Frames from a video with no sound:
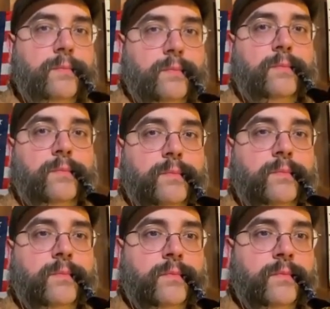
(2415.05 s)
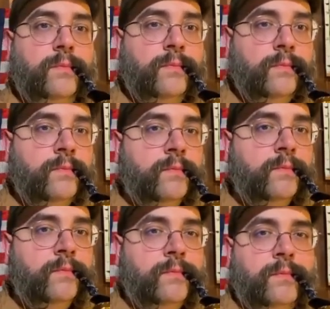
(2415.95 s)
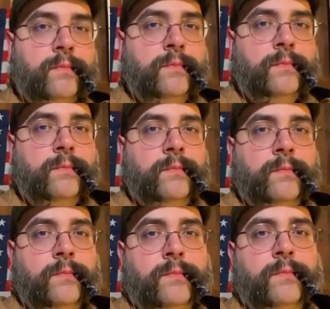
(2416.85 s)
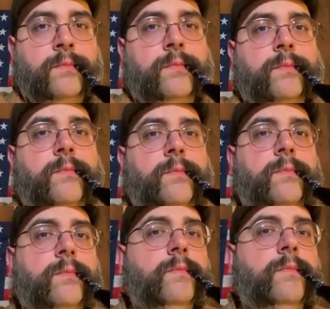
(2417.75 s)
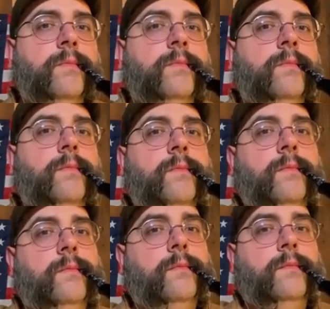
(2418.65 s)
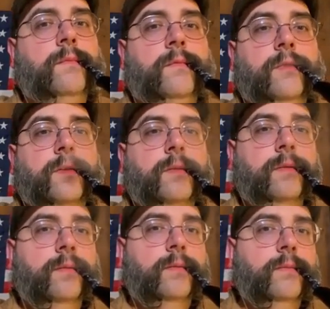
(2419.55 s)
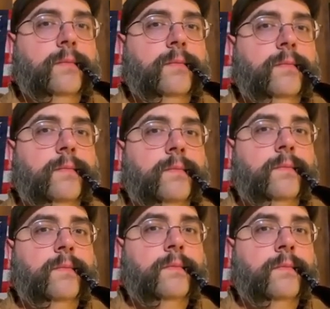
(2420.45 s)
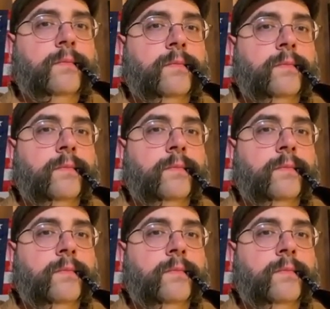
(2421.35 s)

The person shown says nothing.